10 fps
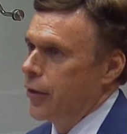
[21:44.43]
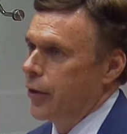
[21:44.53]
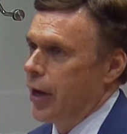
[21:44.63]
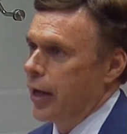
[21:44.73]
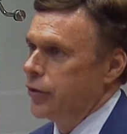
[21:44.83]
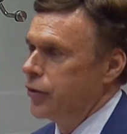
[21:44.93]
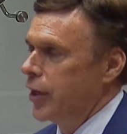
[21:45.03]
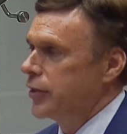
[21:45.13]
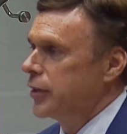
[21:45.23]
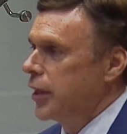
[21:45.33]
I
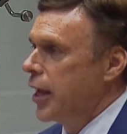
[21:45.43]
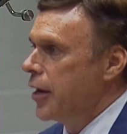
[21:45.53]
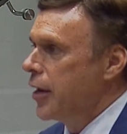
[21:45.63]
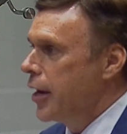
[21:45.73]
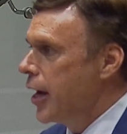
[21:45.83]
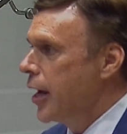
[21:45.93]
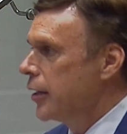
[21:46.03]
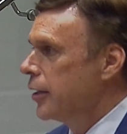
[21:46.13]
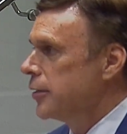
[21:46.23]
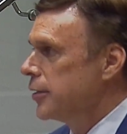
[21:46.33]
just
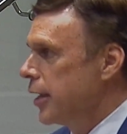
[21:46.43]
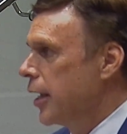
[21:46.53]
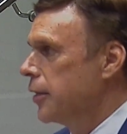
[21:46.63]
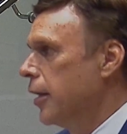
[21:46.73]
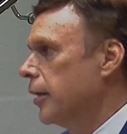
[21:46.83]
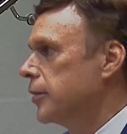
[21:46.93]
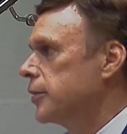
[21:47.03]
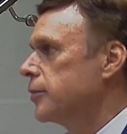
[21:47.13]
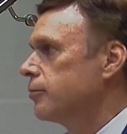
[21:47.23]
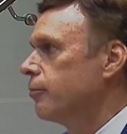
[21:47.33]
cannot stand this.